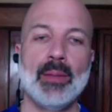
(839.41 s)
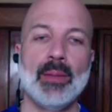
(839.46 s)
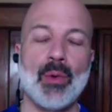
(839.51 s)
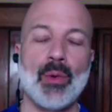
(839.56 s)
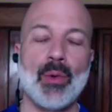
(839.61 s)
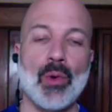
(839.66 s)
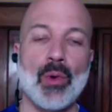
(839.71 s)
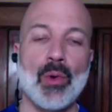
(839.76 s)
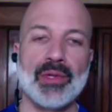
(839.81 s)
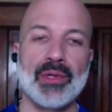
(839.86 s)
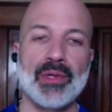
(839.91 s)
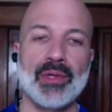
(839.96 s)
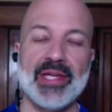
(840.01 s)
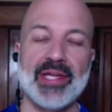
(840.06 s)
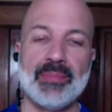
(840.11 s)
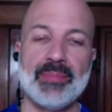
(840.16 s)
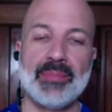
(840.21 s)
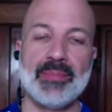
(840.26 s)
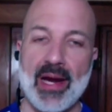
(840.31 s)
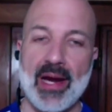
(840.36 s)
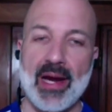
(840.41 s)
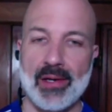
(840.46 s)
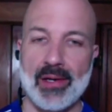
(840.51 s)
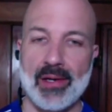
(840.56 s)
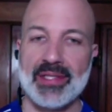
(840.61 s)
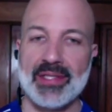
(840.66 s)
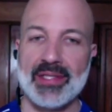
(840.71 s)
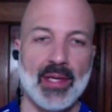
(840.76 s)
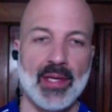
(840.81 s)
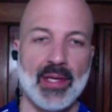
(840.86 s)
um, or the
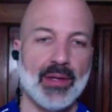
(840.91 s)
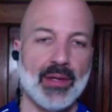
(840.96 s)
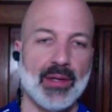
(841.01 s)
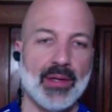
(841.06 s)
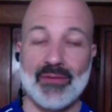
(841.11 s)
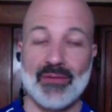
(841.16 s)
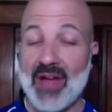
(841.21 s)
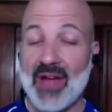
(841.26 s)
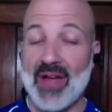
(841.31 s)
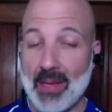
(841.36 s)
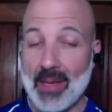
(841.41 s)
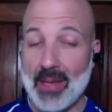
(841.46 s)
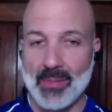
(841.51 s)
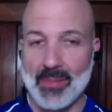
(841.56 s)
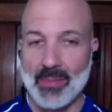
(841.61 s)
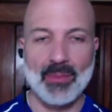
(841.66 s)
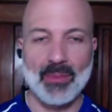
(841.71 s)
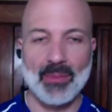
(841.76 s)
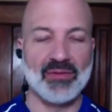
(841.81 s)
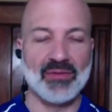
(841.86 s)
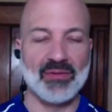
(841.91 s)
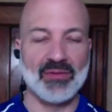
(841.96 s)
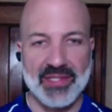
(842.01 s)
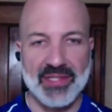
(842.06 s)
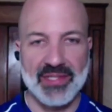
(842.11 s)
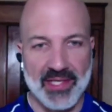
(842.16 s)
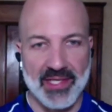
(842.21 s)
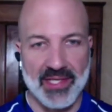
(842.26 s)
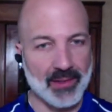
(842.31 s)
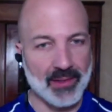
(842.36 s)
parent or family
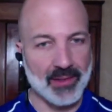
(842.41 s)
member of a